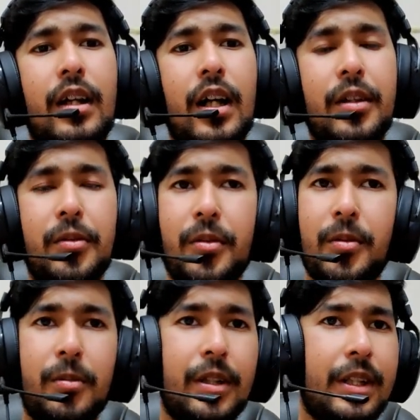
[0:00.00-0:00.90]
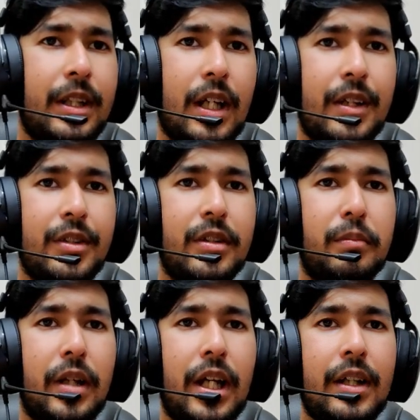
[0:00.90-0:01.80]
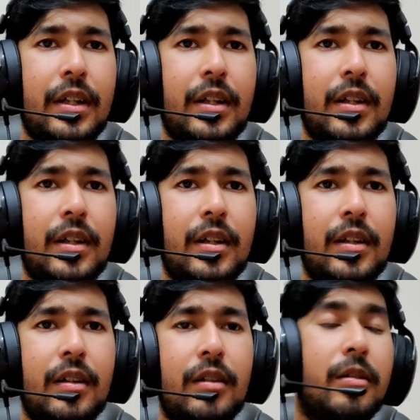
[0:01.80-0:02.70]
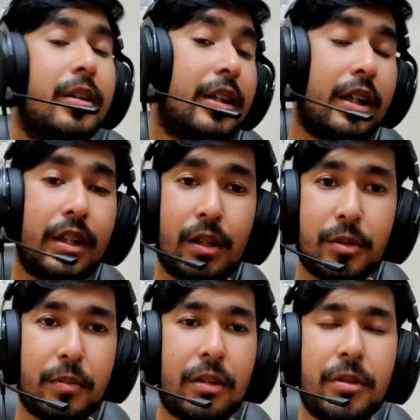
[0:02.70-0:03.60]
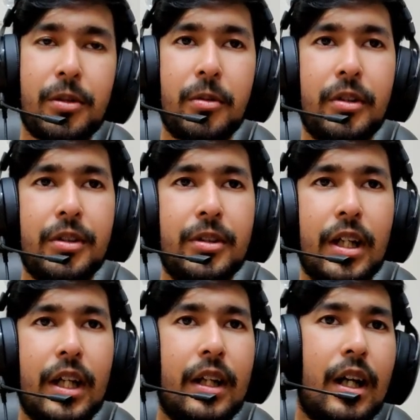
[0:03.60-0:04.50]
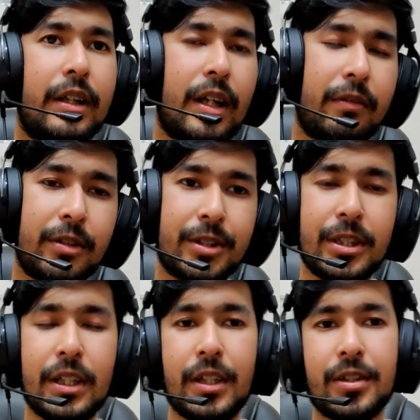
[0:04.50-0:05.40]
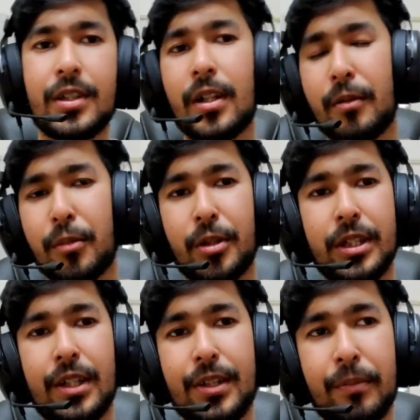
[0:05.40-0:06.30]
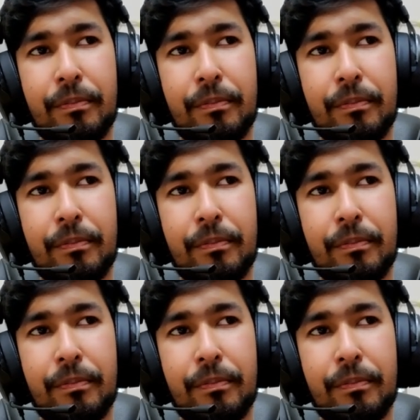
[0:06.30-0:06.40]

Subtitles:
And I don't know what he has in the back. Oh, he comes back with Togekiss, and I haven't seen his third one